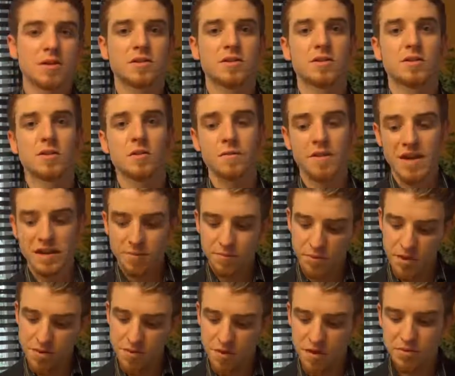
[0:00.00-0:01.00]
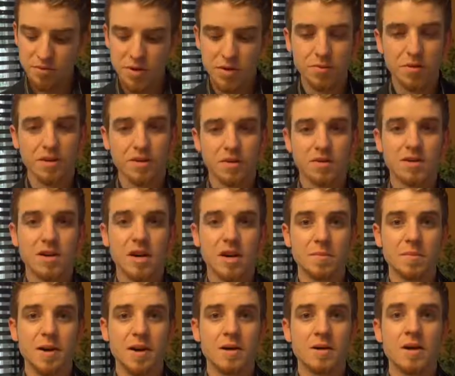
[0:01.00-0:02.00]
So that's pretty much what I wanted to
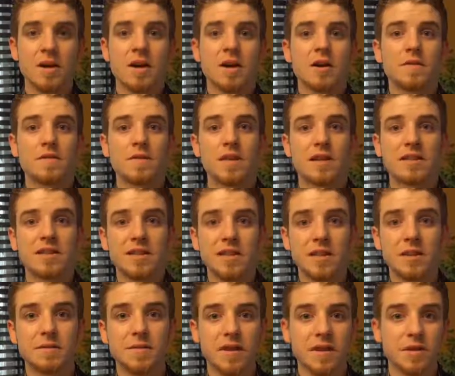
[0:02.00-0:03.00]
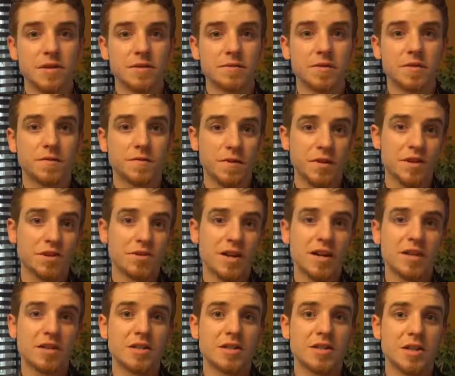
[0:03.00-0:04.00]
talk about. If you'd like to take advantage of this free
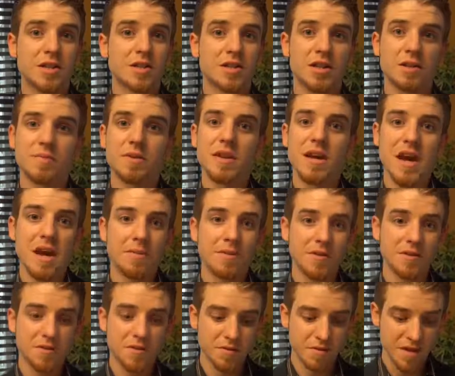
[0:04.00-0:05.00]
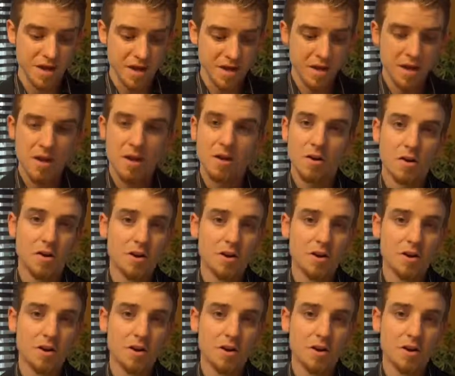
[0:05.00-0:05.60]
strategy session, I'd be happy to do that.